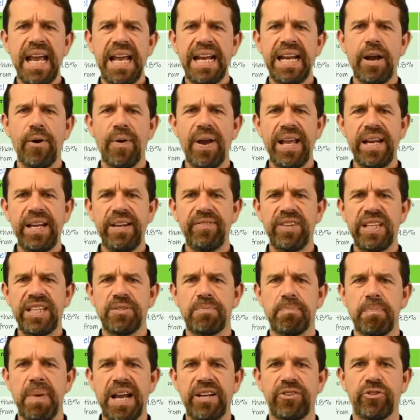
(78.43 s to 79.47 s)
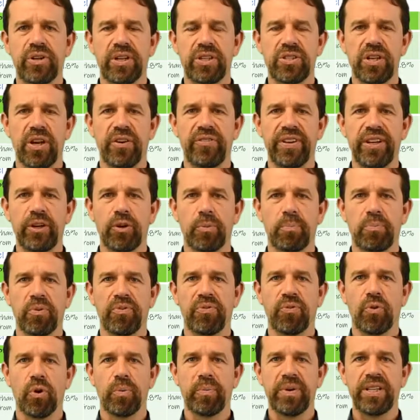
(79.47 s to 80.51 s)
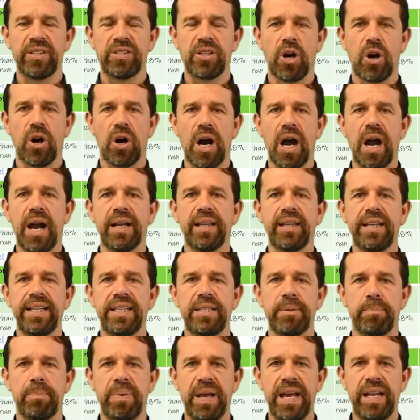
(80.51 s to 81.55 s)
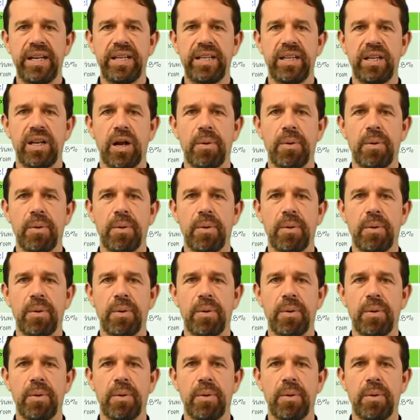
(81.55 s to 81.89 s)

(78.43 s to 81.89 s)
Now, any of these metrics of HeRO performance are highly dependent